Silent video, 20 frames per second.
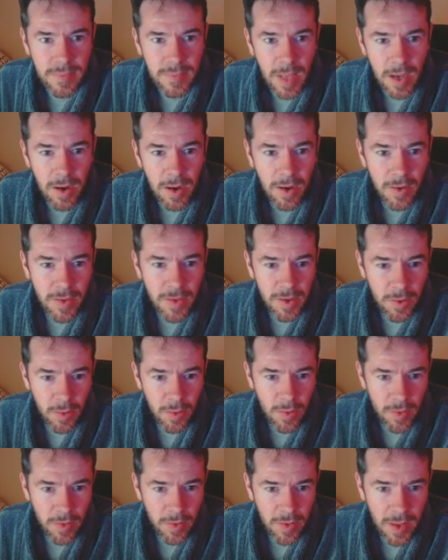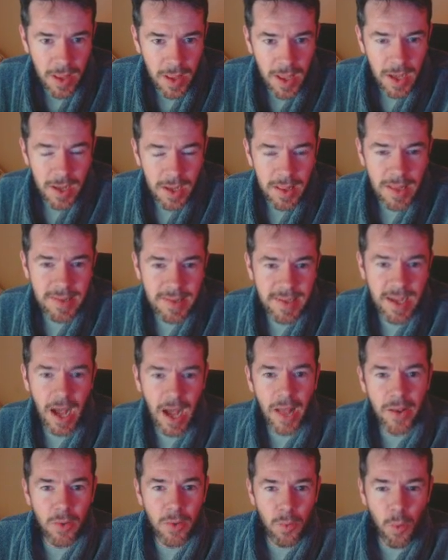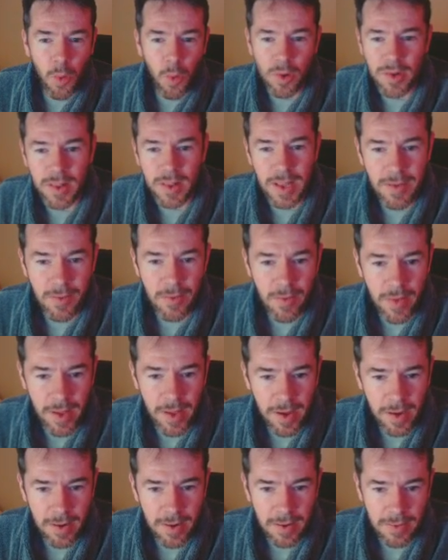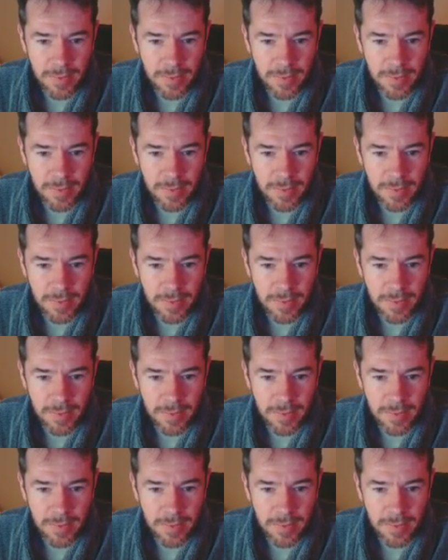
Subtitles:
Oh, the old classic underwater level now.